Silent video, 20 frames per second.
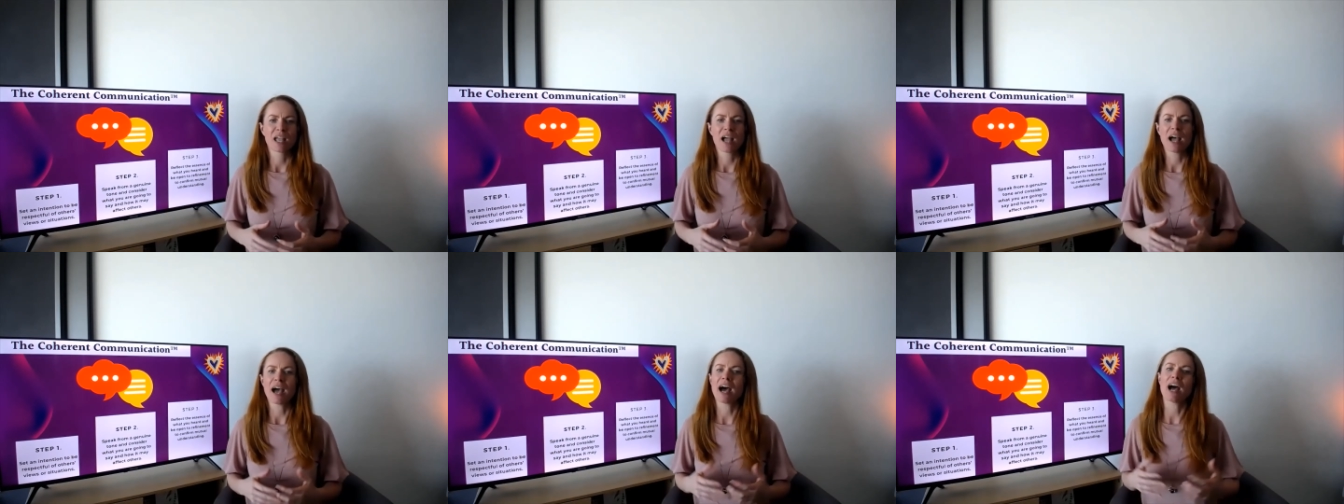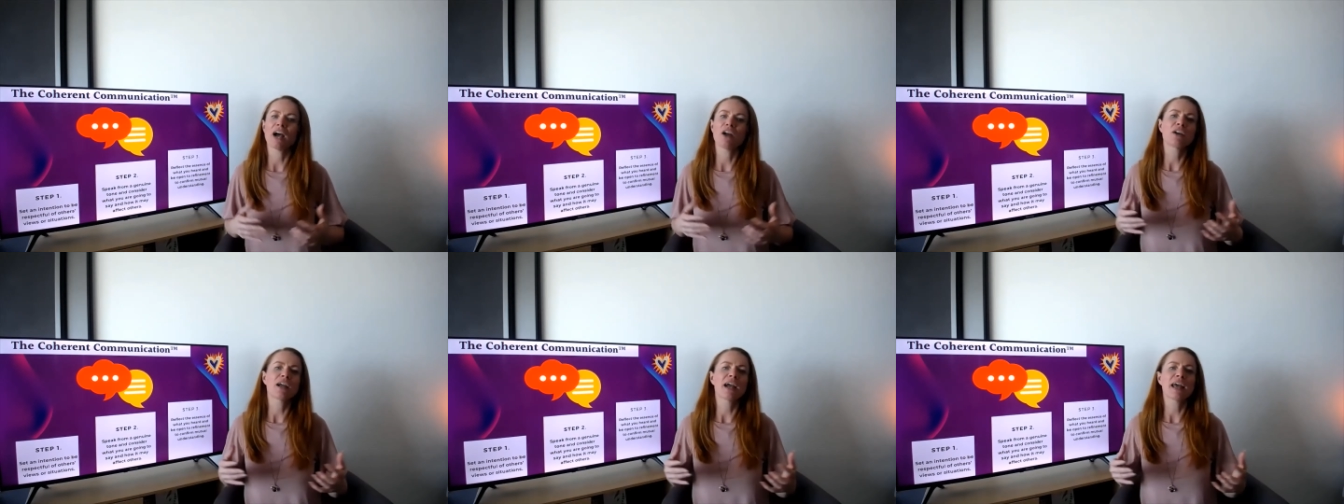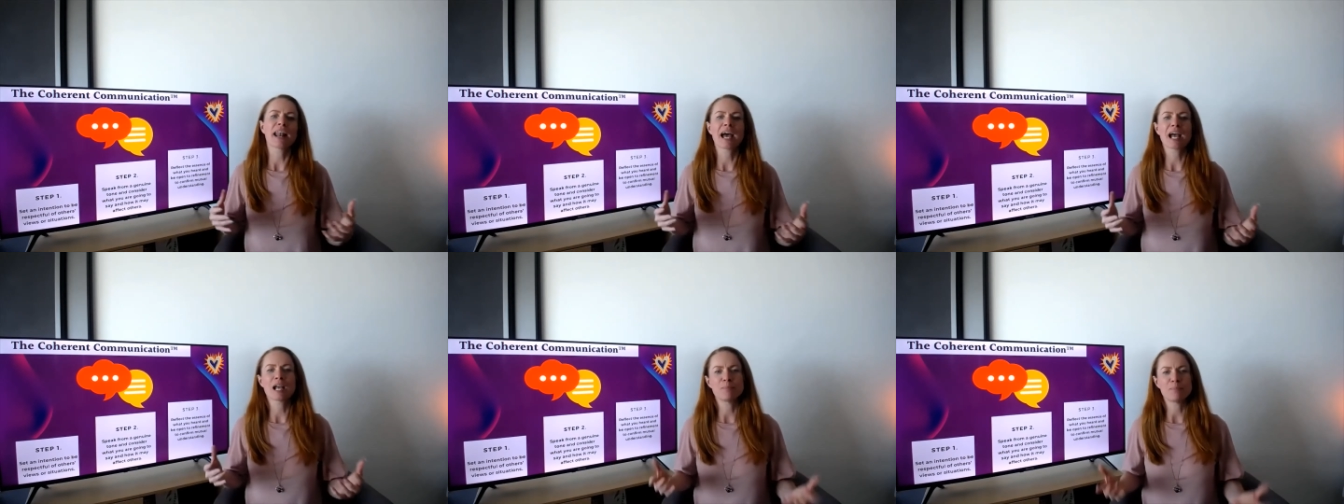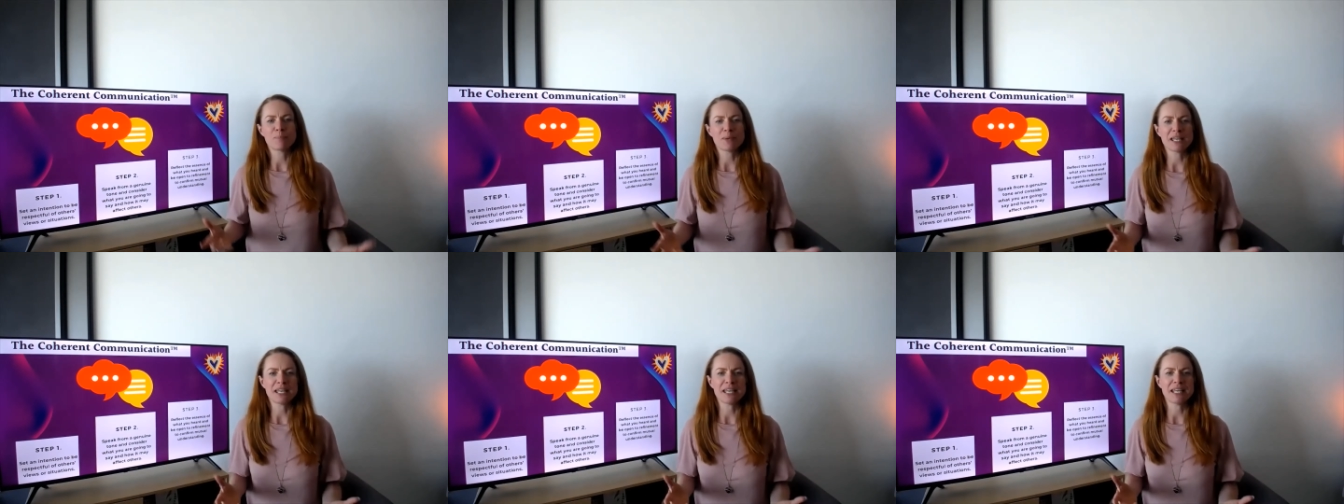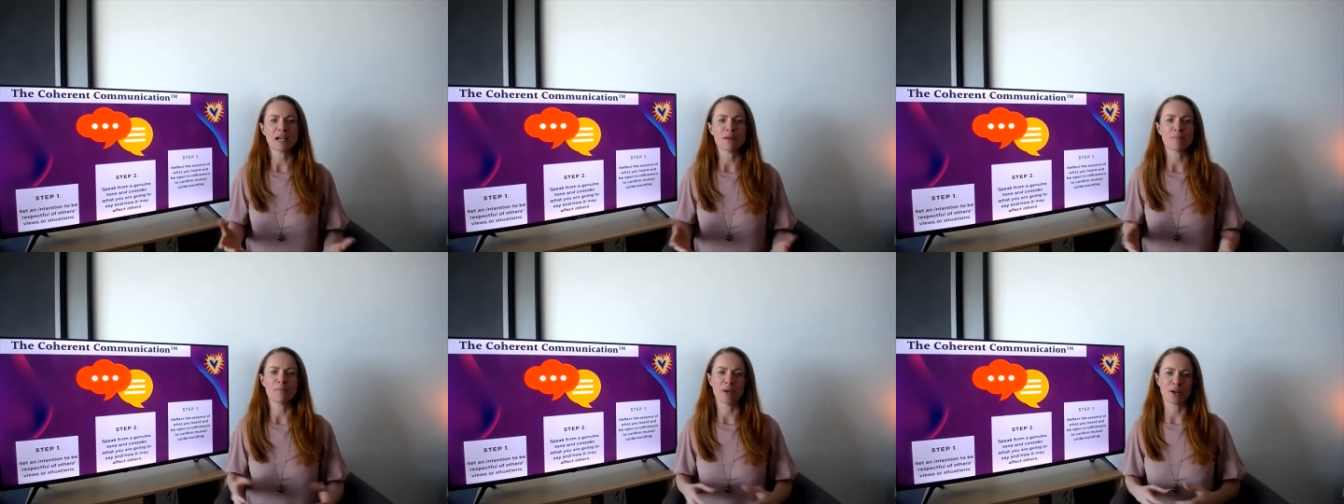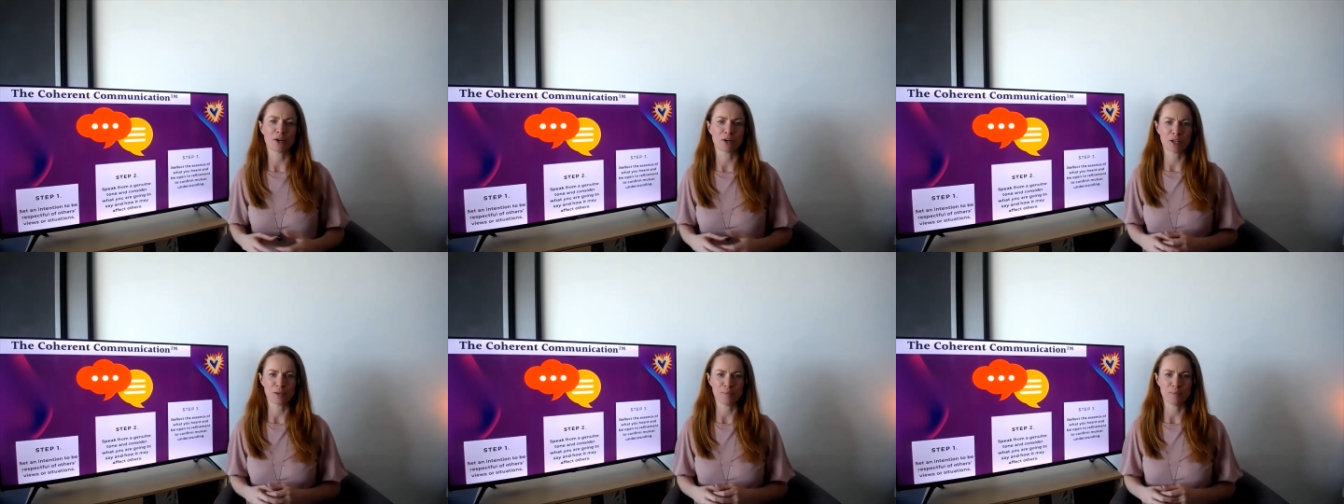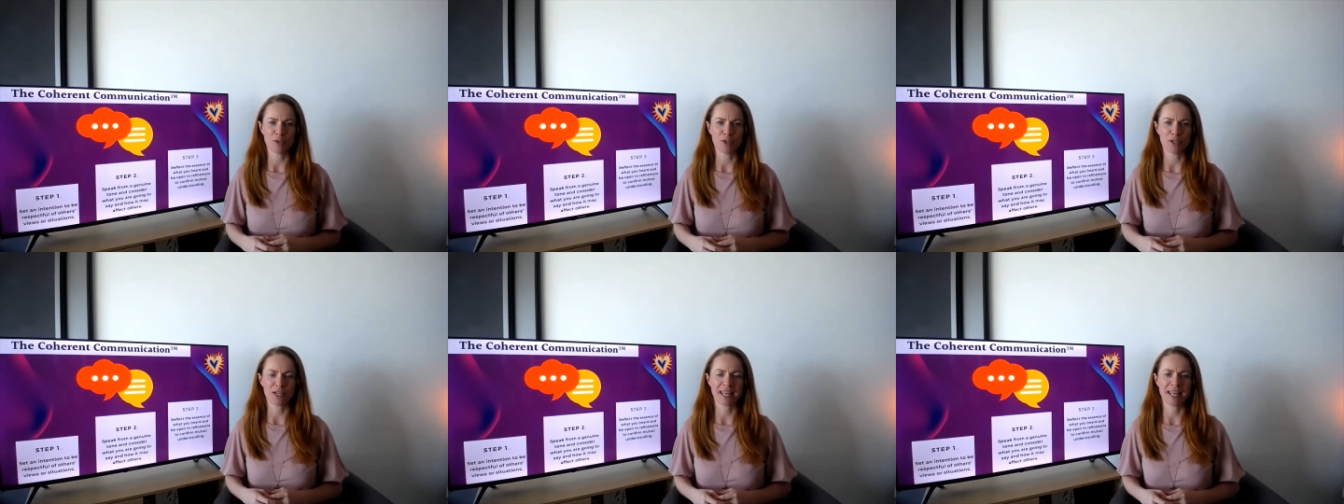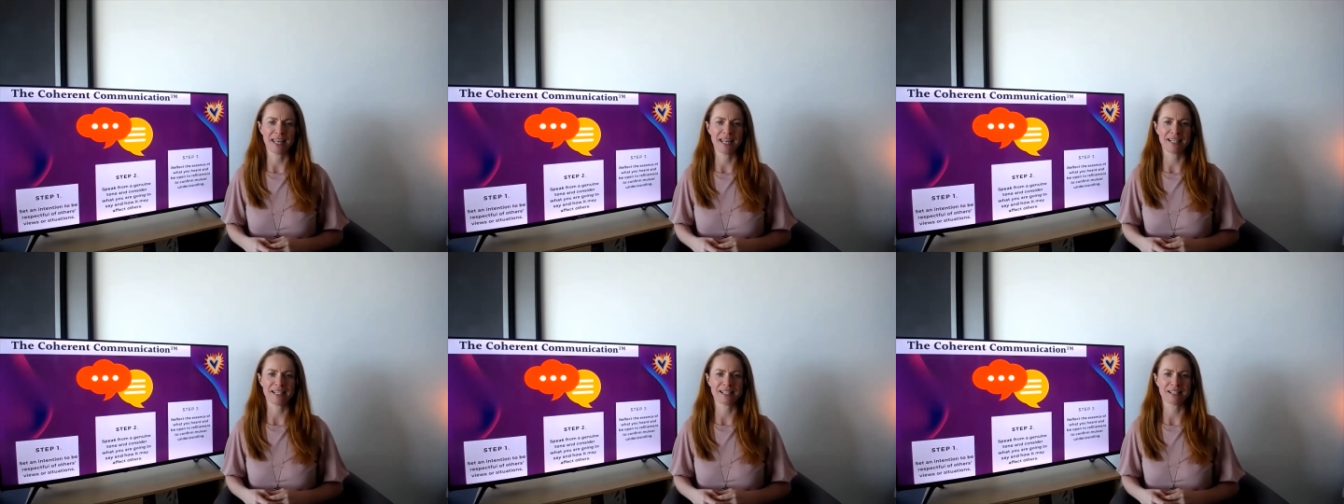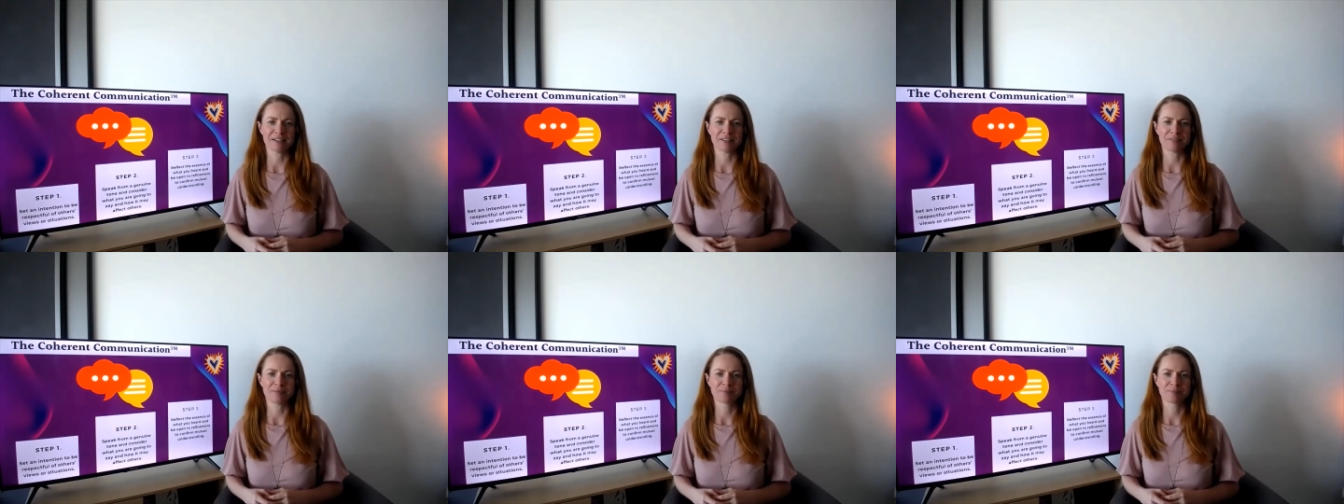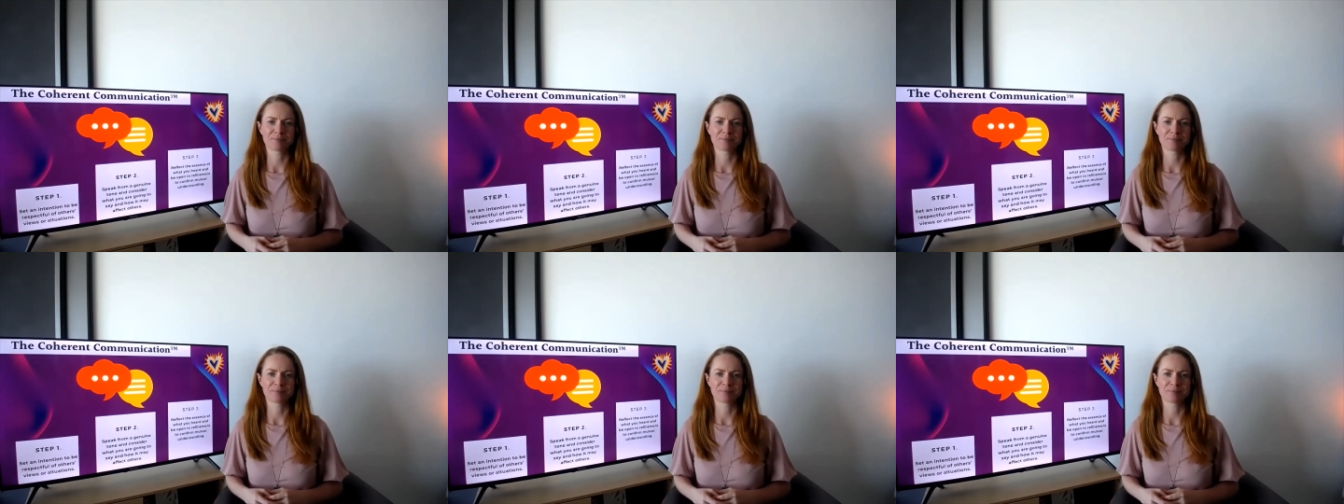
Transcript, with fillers: How can I be a better communicator?